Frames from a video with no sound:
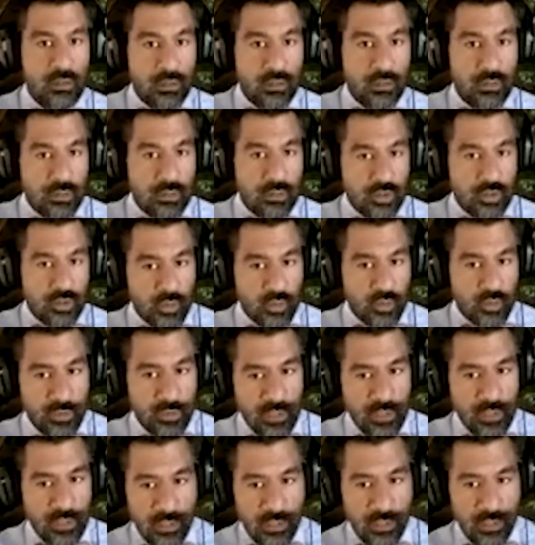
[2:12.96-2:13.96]
You would
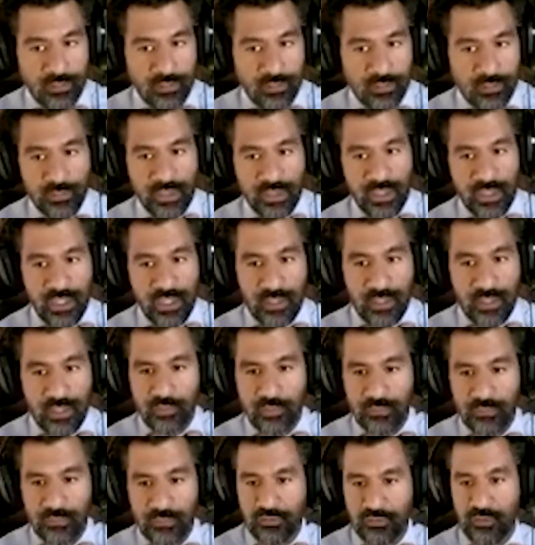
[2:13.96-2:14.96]
not be able
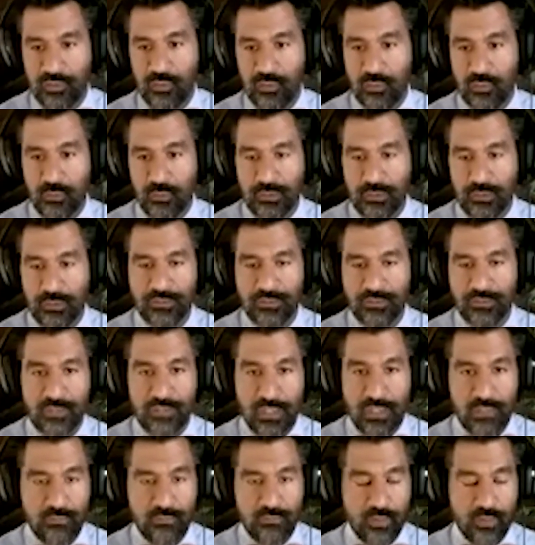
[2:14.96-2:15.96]
to
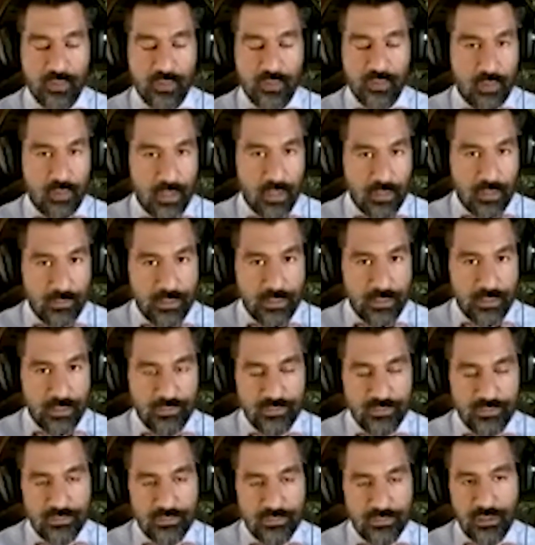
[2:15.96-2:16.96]
save the
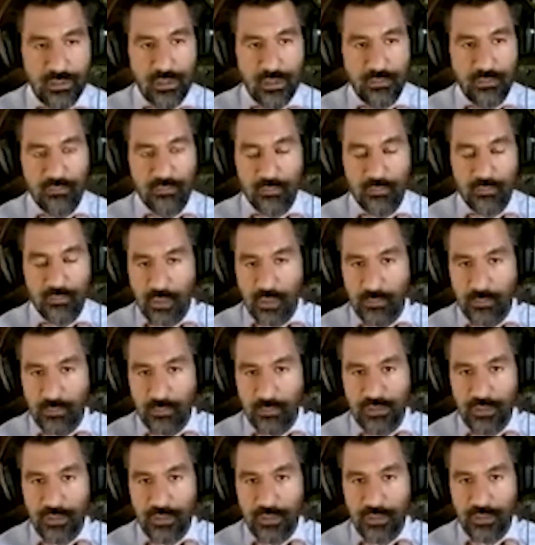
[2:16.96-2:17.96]
progress on forms that
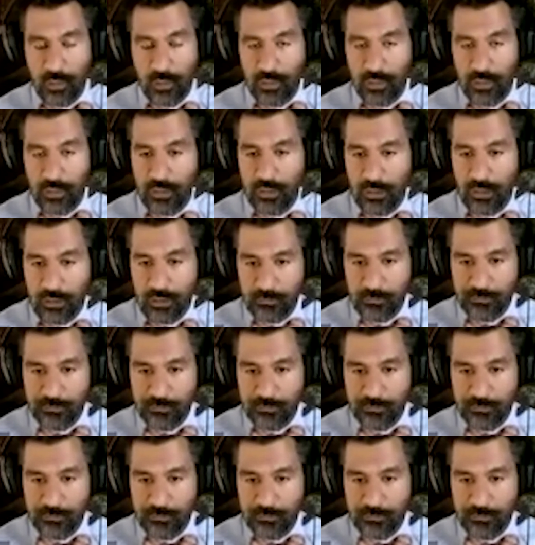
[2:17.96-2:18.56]
you're working on.